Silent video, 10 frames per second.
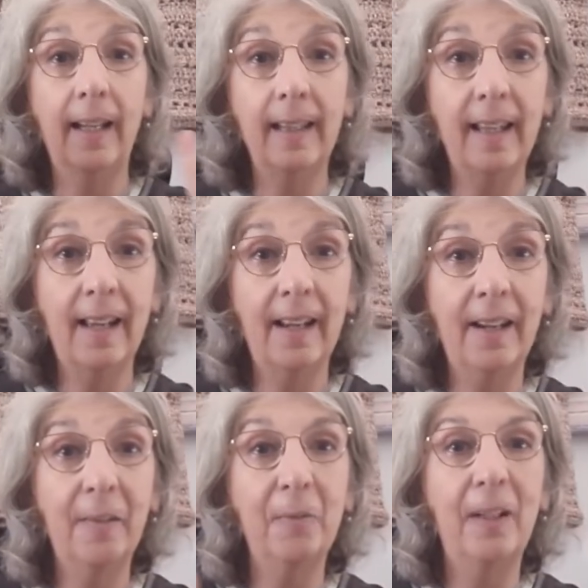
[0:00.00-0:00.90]
Hi
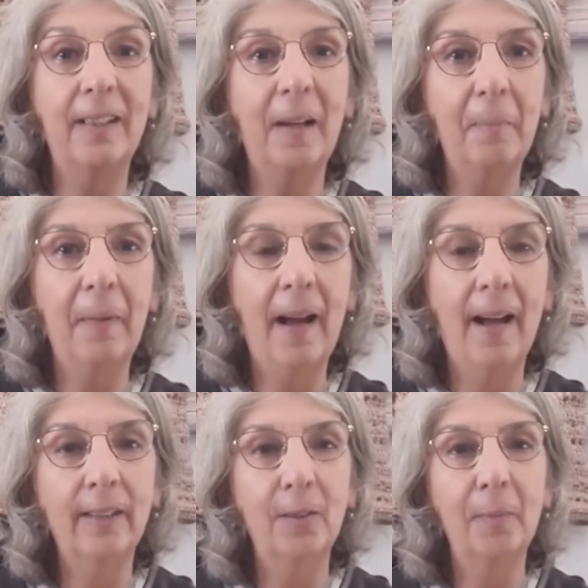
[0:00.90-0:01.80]
there, welcome
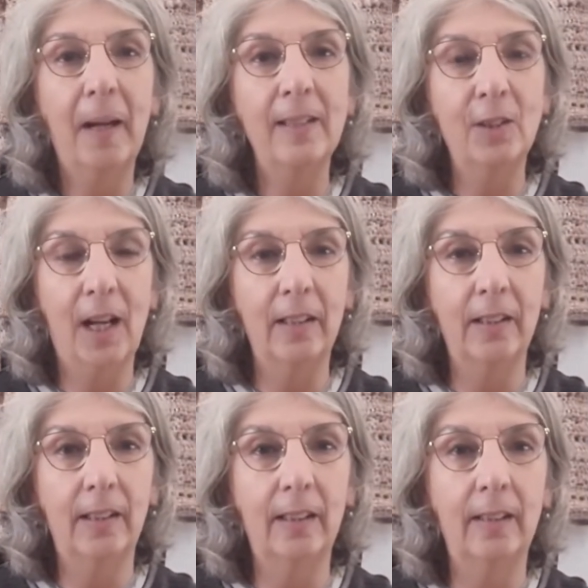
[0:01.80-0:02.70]
back to my
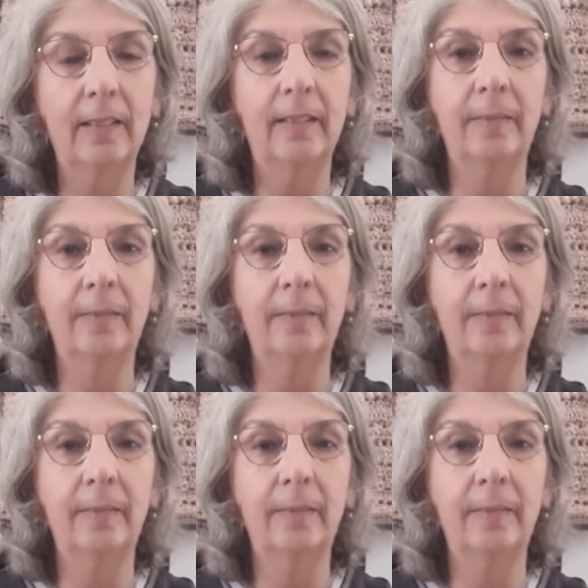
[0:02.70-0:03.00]
channel.